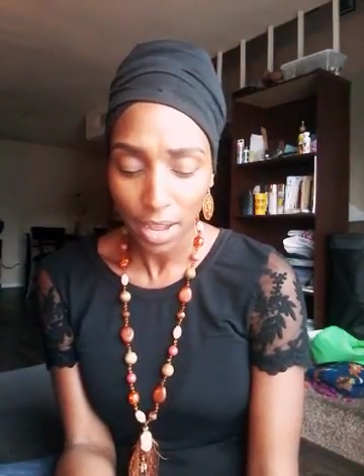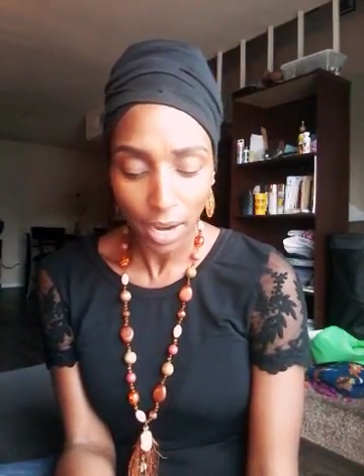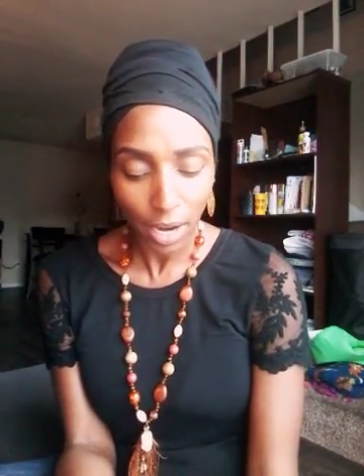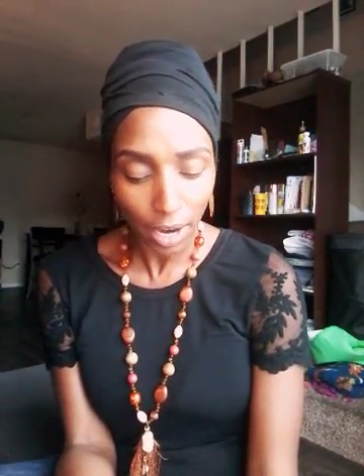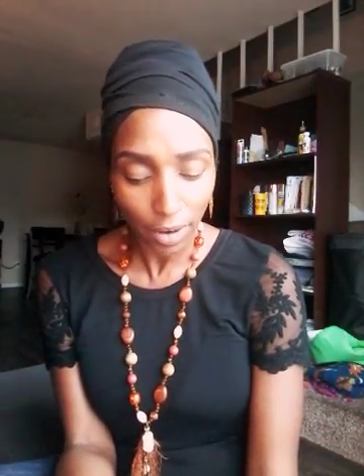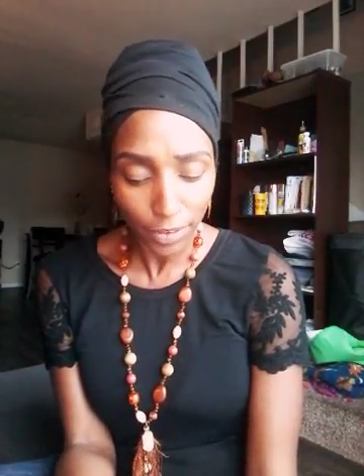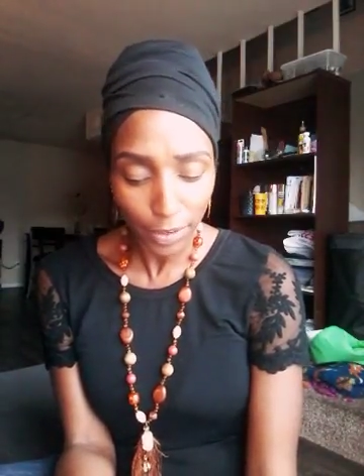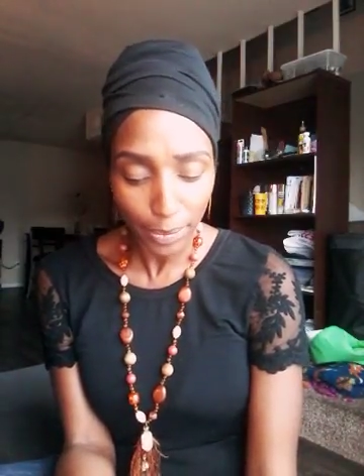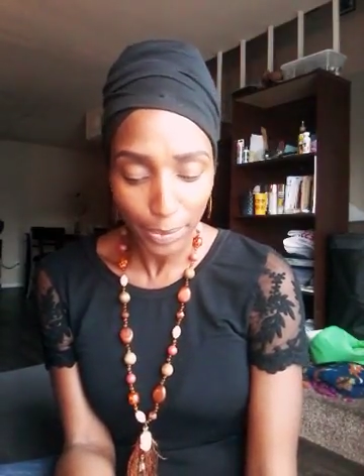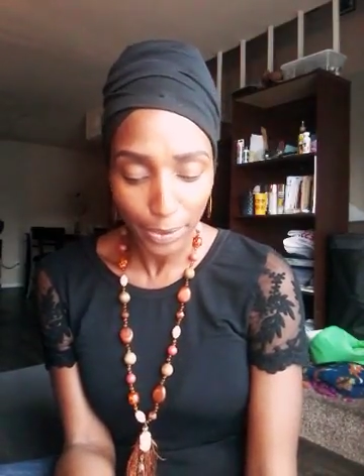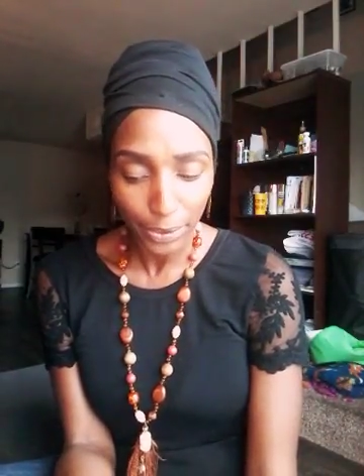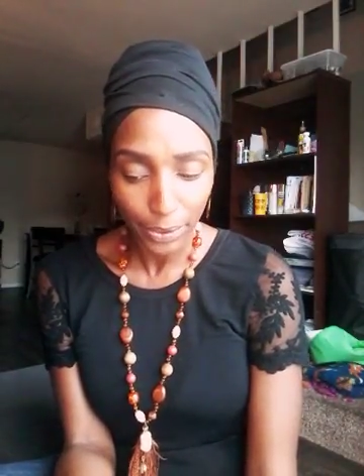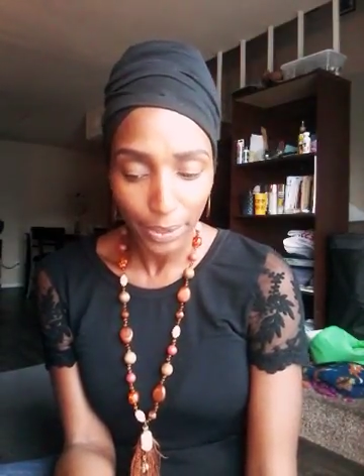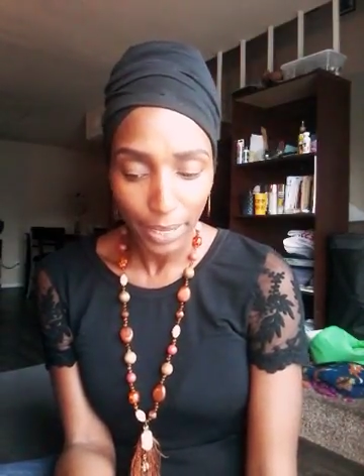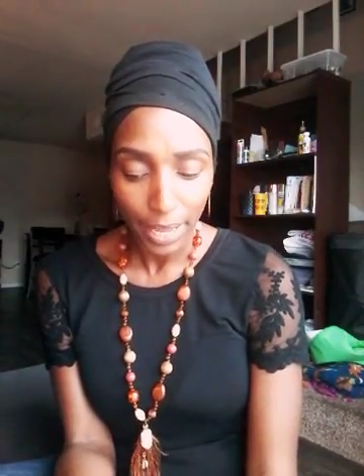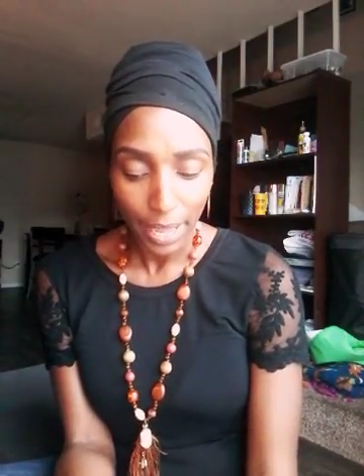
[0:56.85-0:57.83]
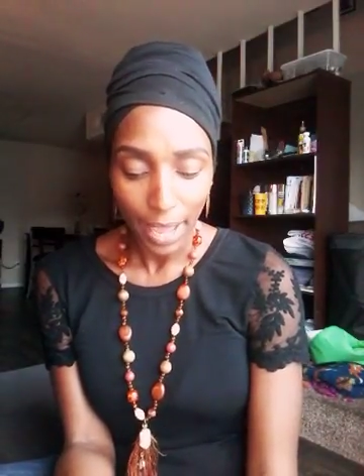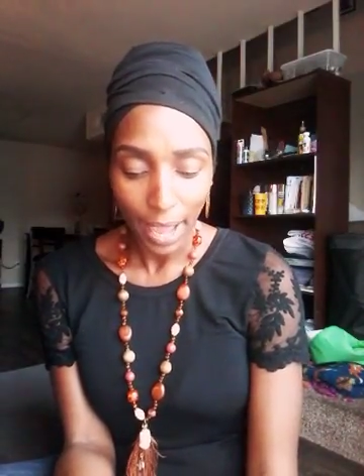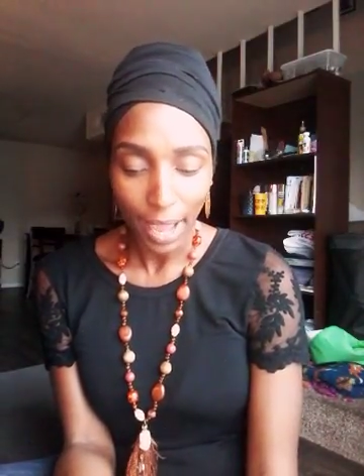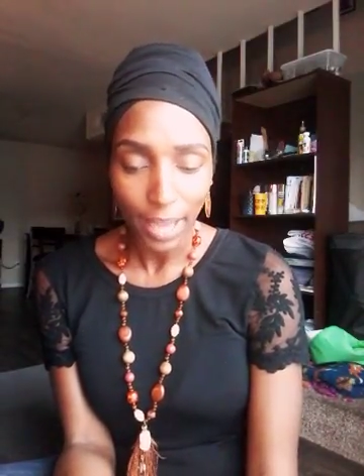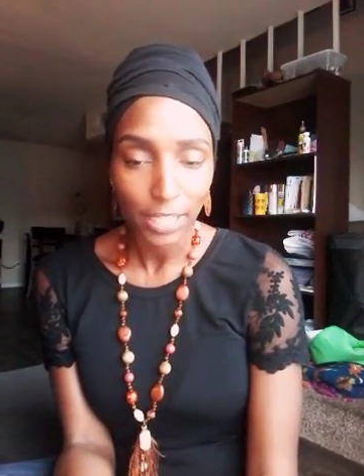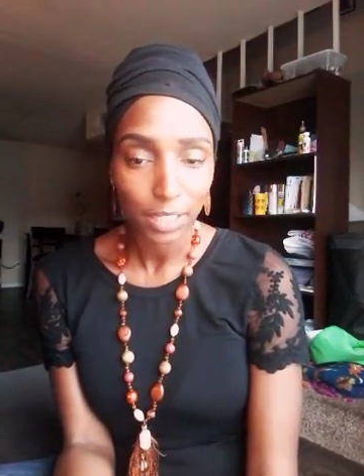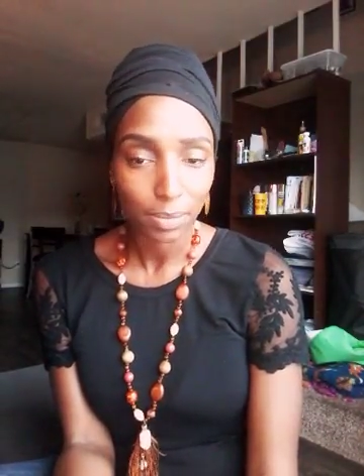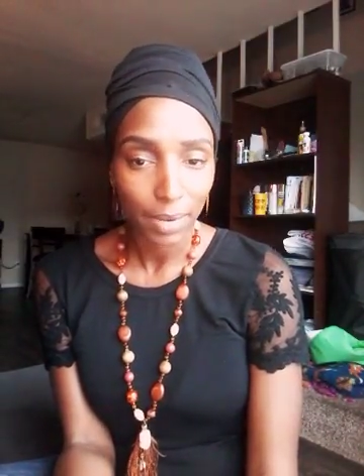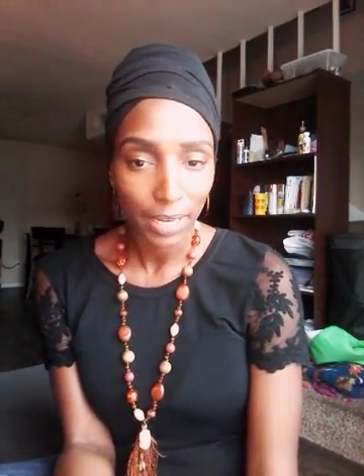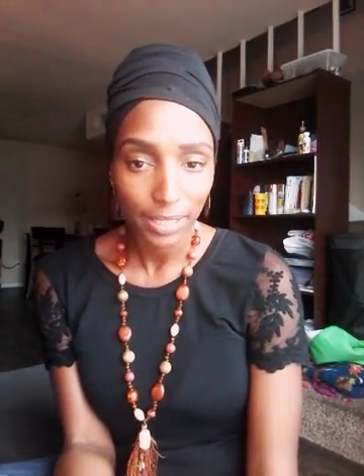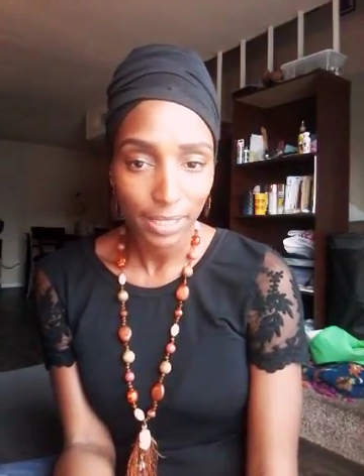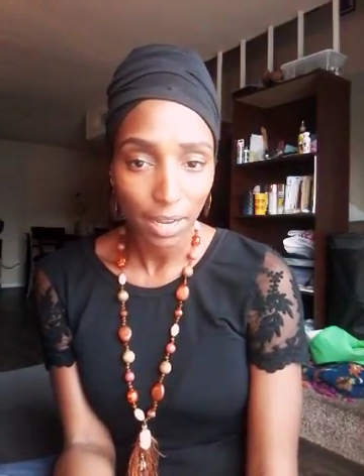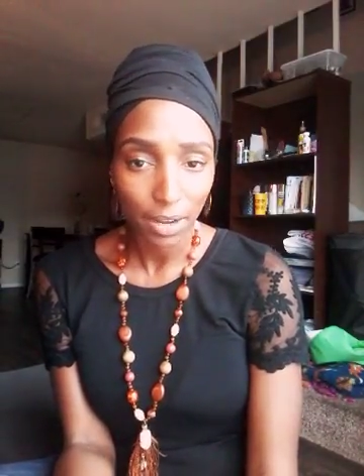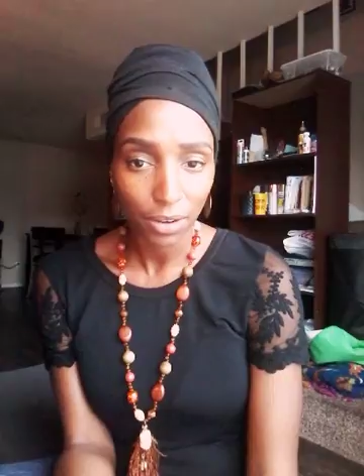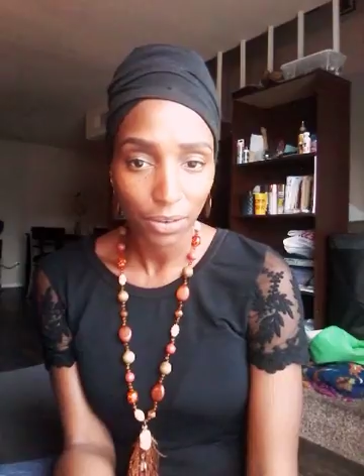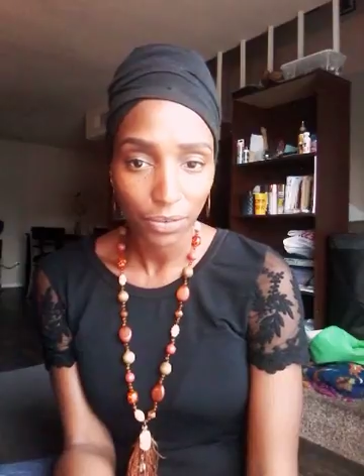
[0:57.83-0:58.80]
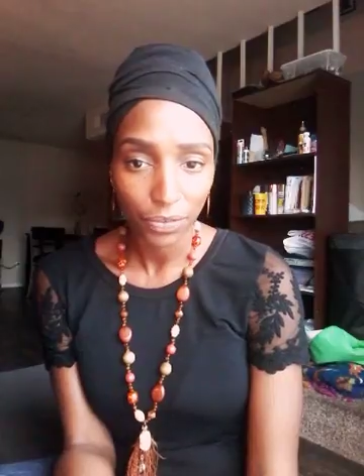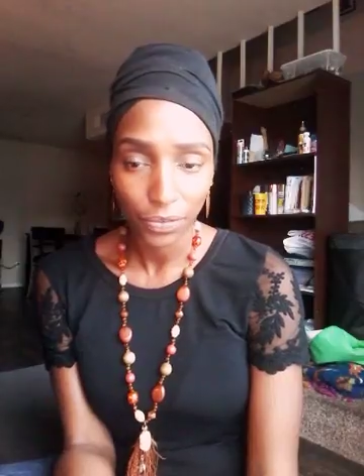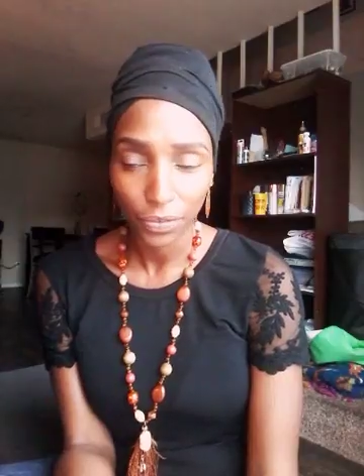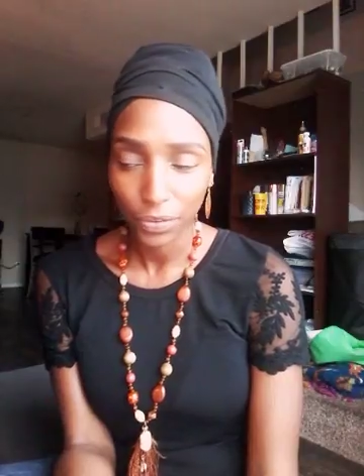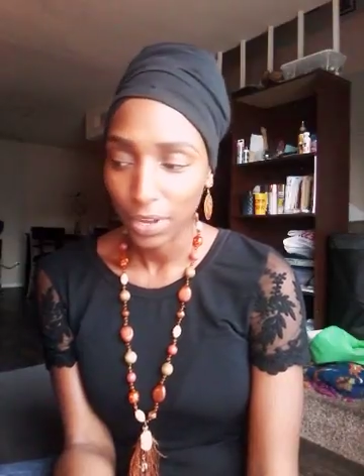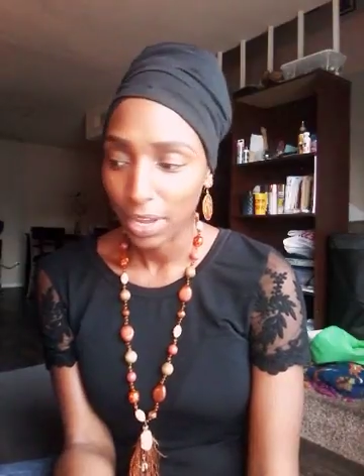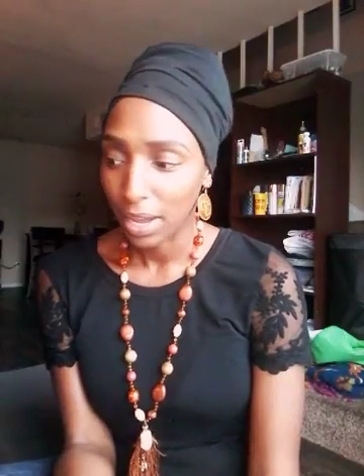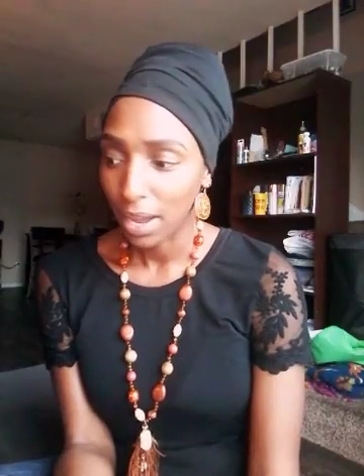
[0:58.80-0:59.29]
comfortable as myself